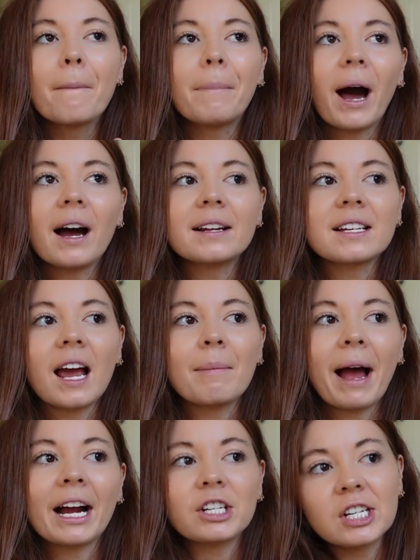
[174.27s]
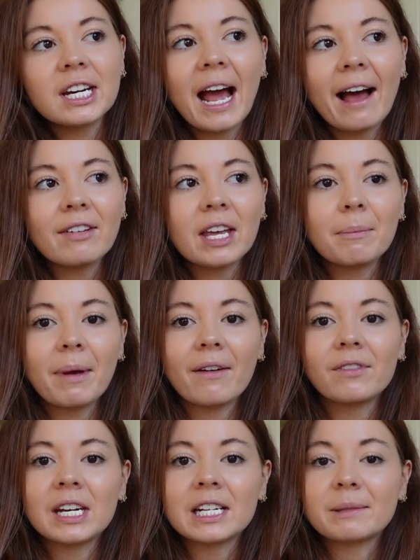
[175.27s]
but I'm actually having a bit
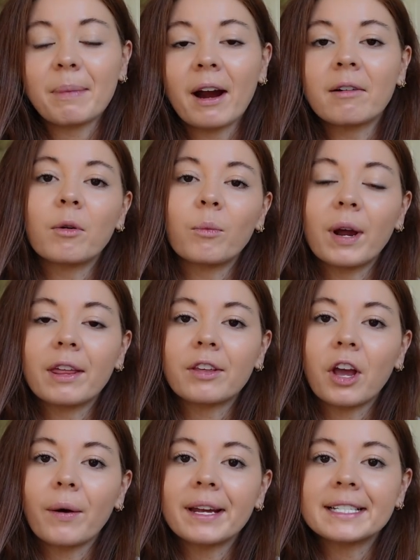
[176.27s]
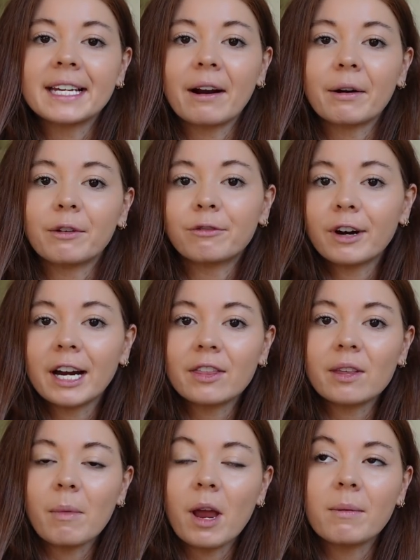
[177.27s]
of an experiment with going dairy-free
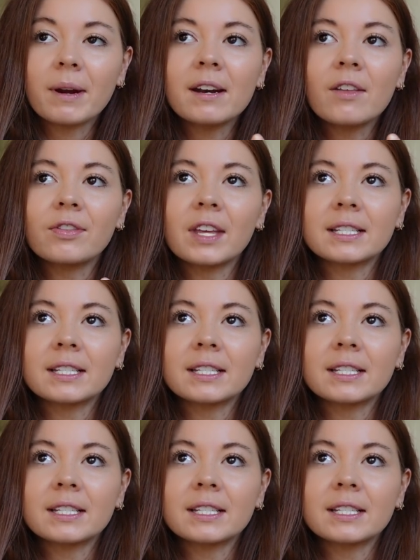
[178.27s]
at the moment.